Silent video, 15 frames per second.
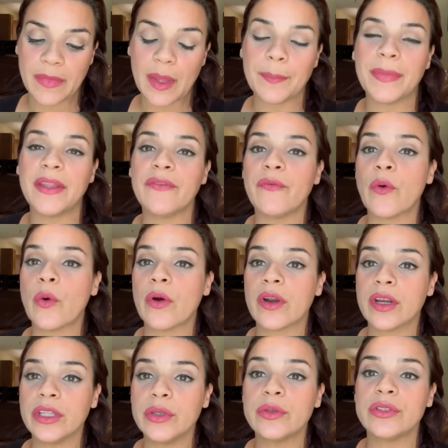before
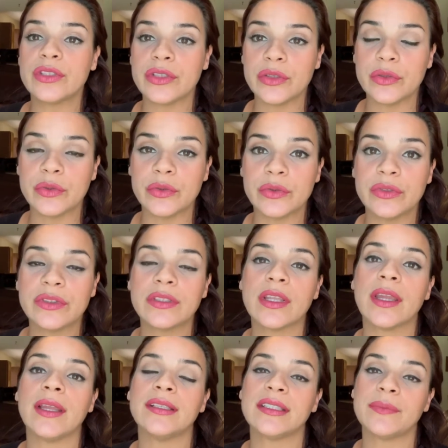you choose
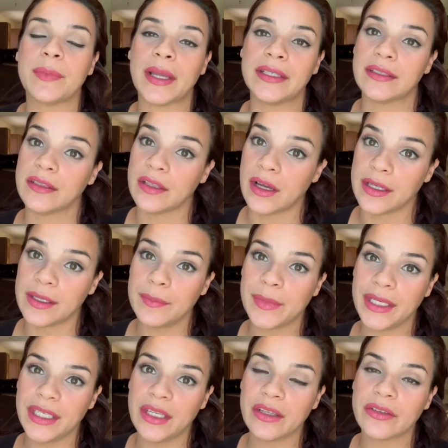and spend a lot of
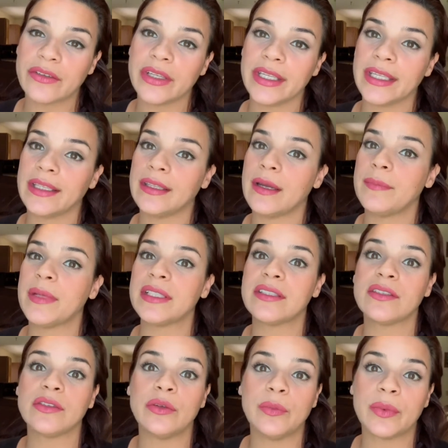money on curriculum, it's
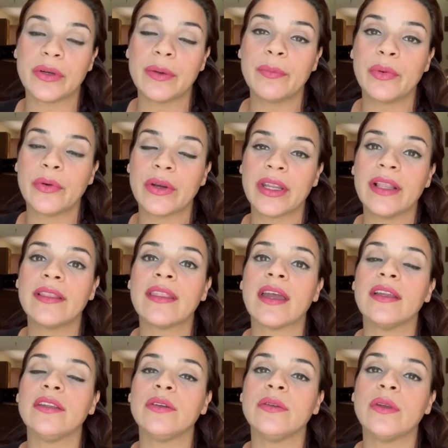super important
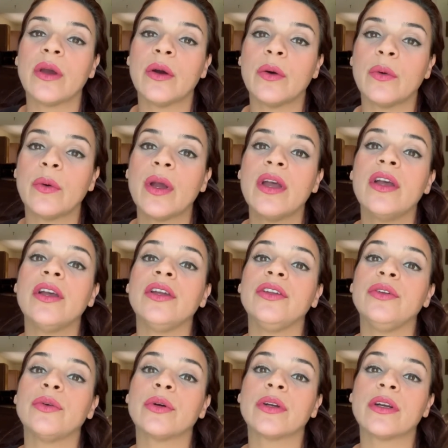that you know
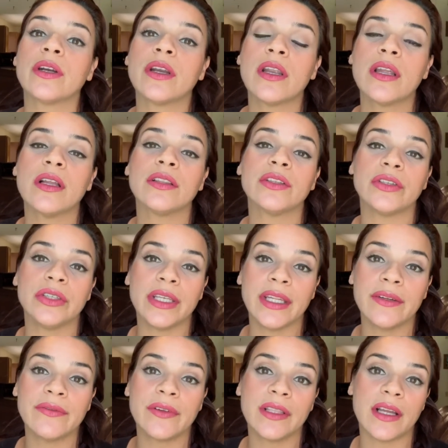your
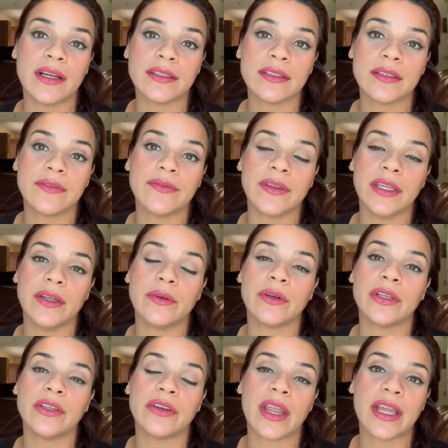learning philosophy or
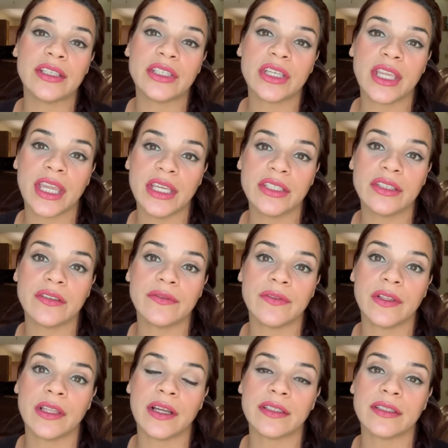your education
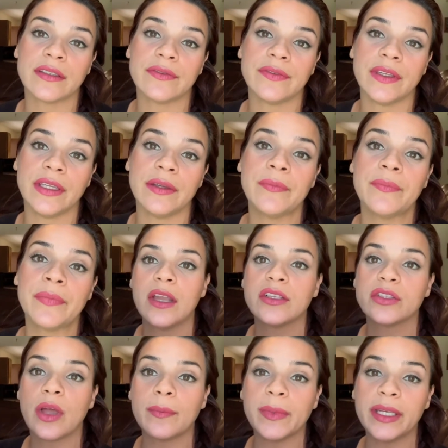philosophy.
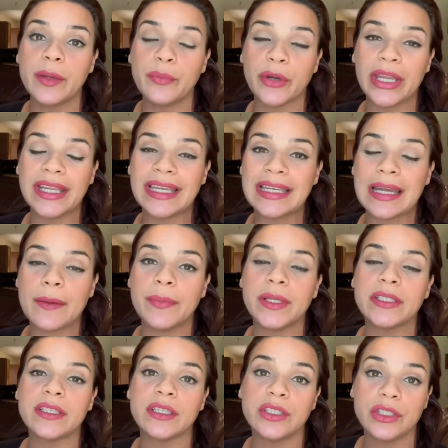So I'm going to break it up
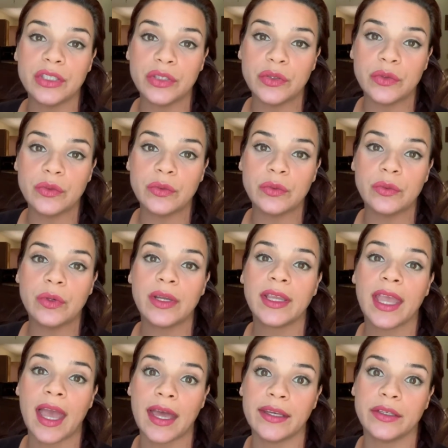into two
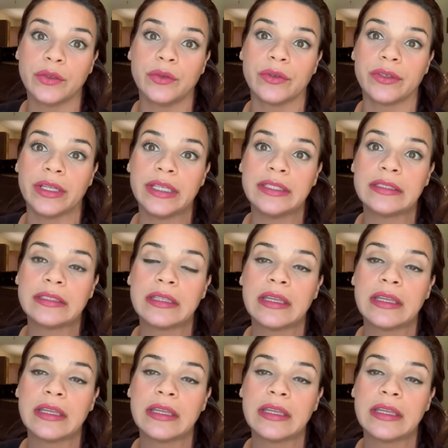categories